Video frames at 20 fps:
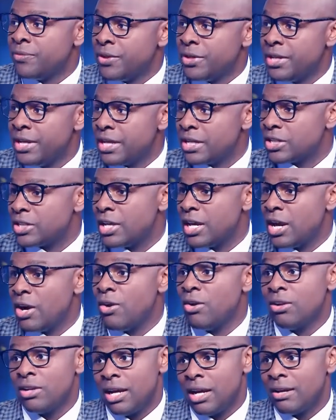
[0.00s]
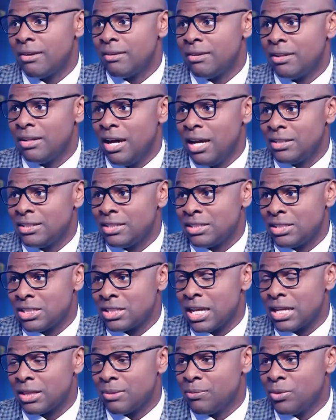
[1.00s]
The Knicks now,
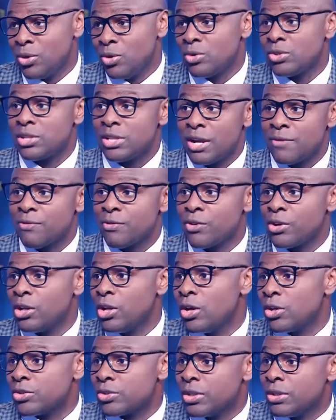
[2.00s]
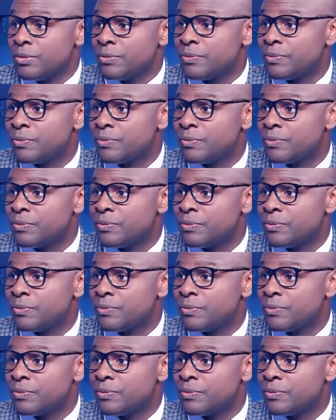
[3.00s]
just like the Bulls, they're for real also.